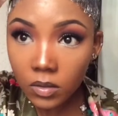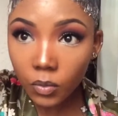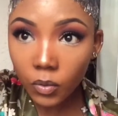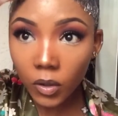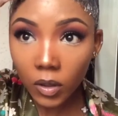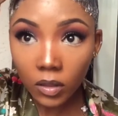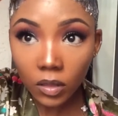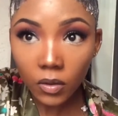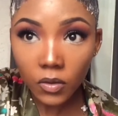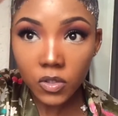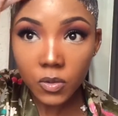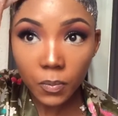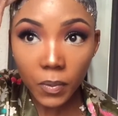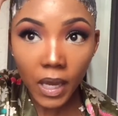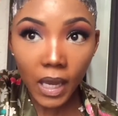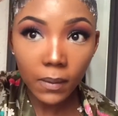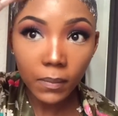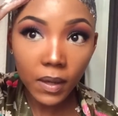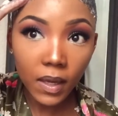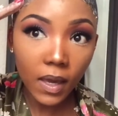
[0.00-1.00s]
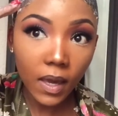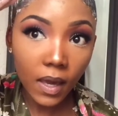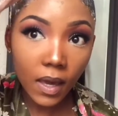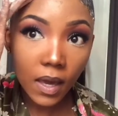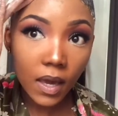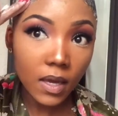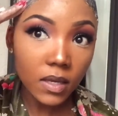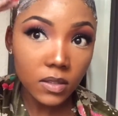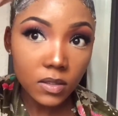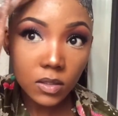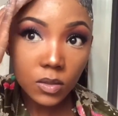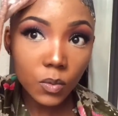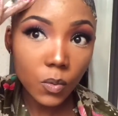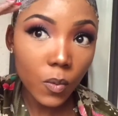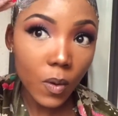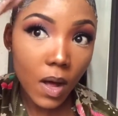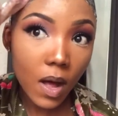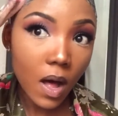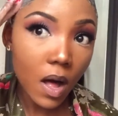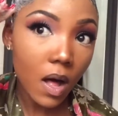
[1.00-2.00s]
Work those baby hairs as
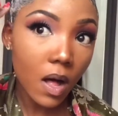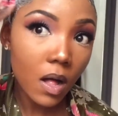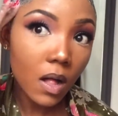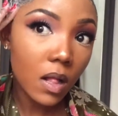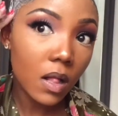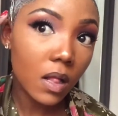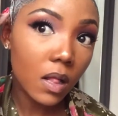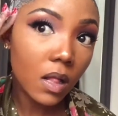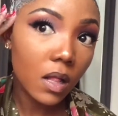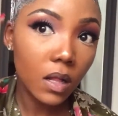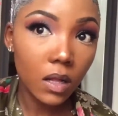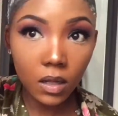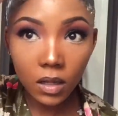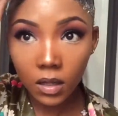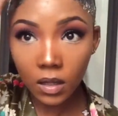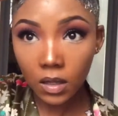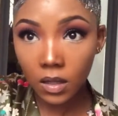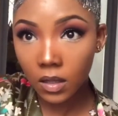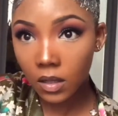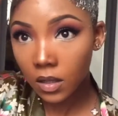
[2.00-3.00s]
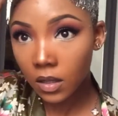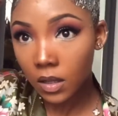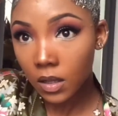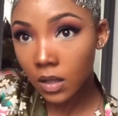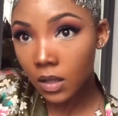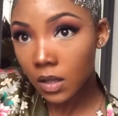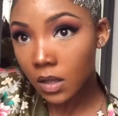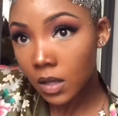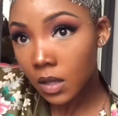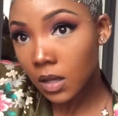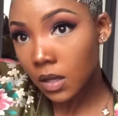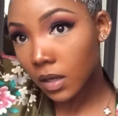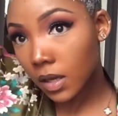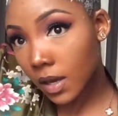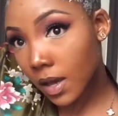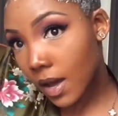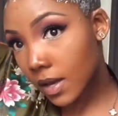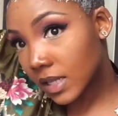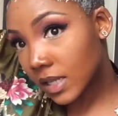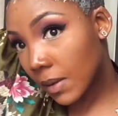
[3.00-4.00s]
well.
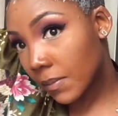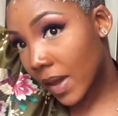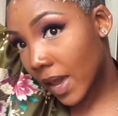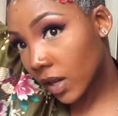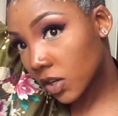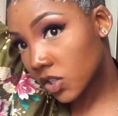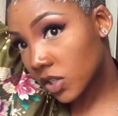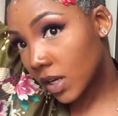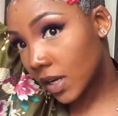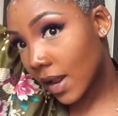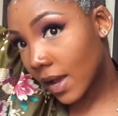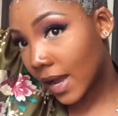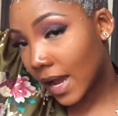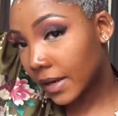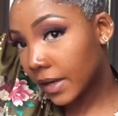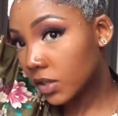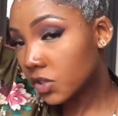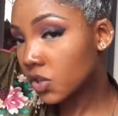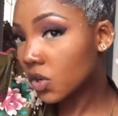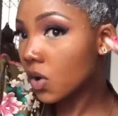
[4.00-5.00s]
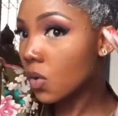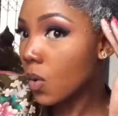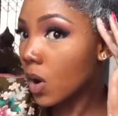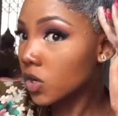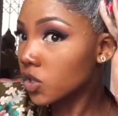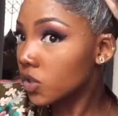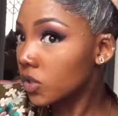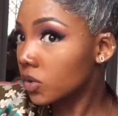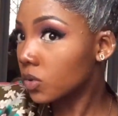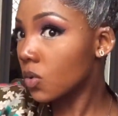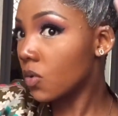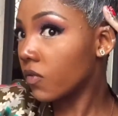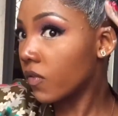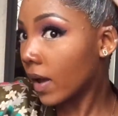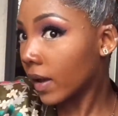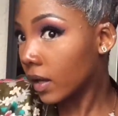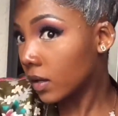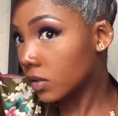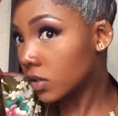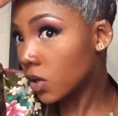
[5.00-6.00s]
Okay I'm actually like, I need to go wash this off.
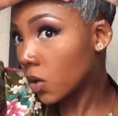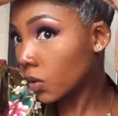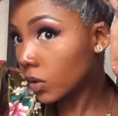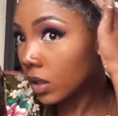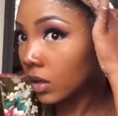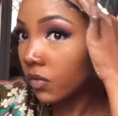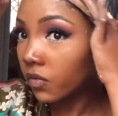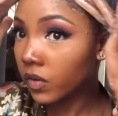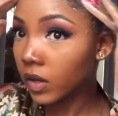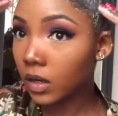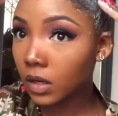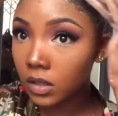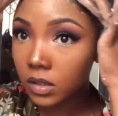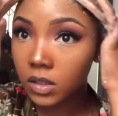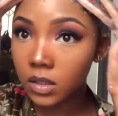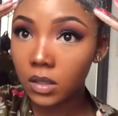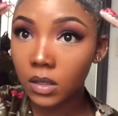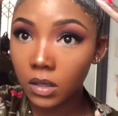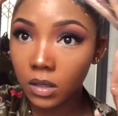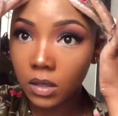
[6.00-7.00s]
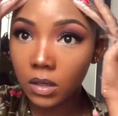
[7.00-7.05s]
I can totally feel it.